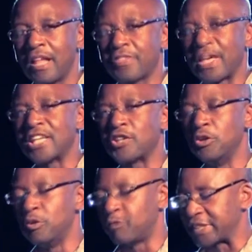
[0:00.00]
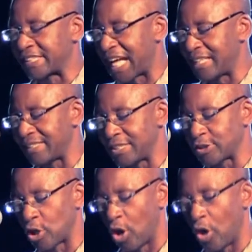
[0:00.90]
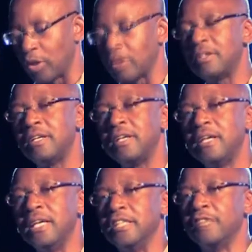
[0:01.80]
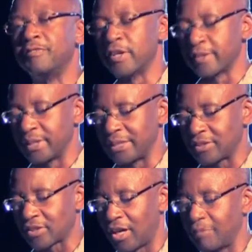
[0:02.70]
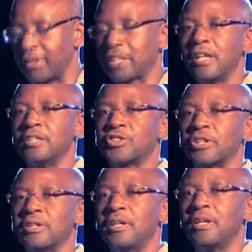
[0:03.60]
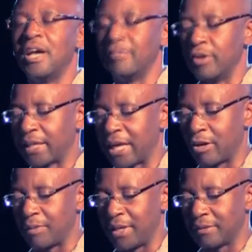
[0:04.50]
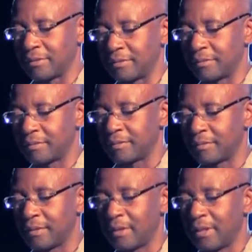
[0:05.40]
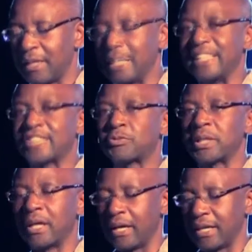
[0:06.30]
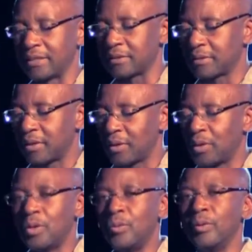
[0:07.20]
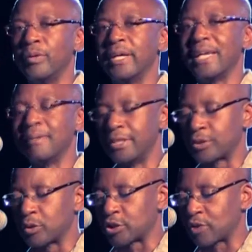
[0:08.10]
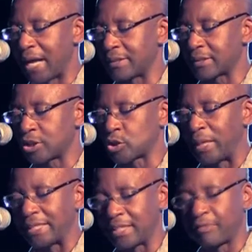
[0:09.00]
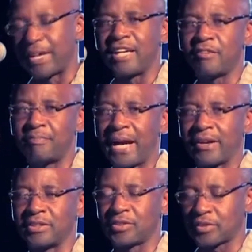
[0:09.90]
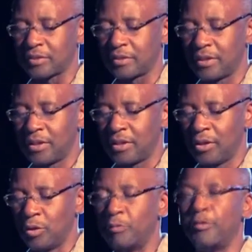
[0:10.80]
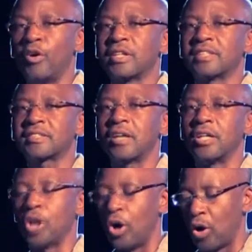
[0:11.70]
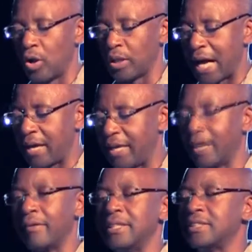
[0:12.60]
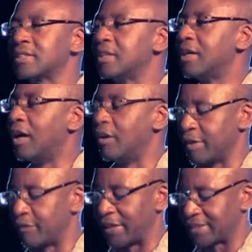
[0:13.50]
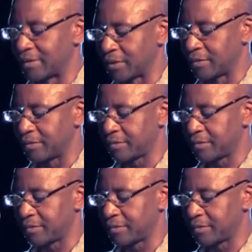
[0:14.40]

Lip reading: Thank you for standing tall in the furtherance of the culture of our Caribbean. In this regard, we were able to attract 25 buyers who focus on all areas of the festival.